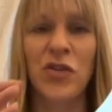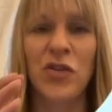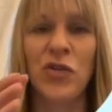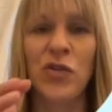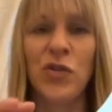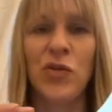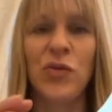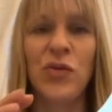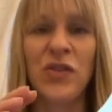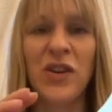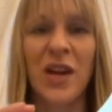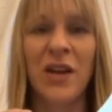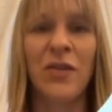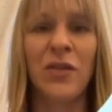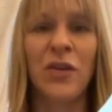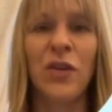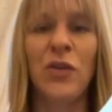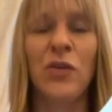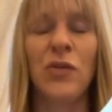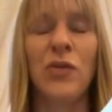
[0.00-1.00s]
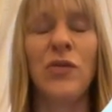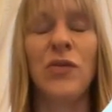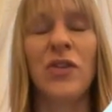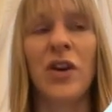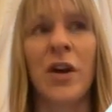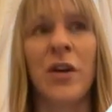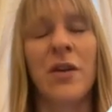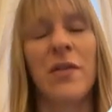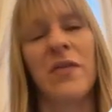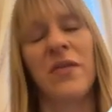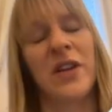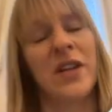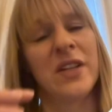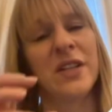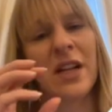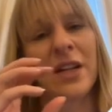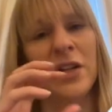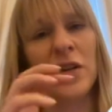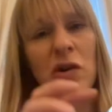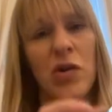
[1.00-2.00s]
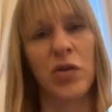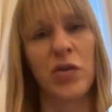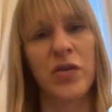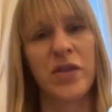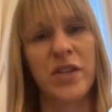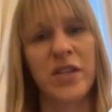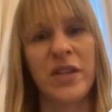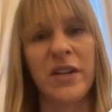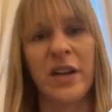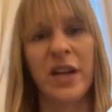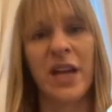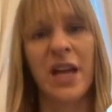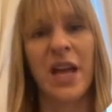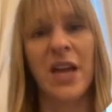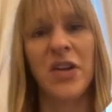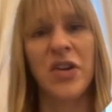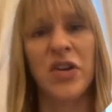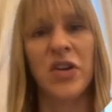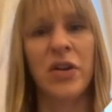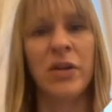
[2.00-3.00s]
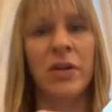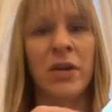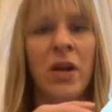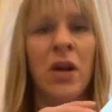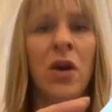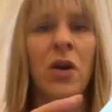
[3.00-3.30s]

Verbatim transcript: you do tend to use other things like the ultrasonication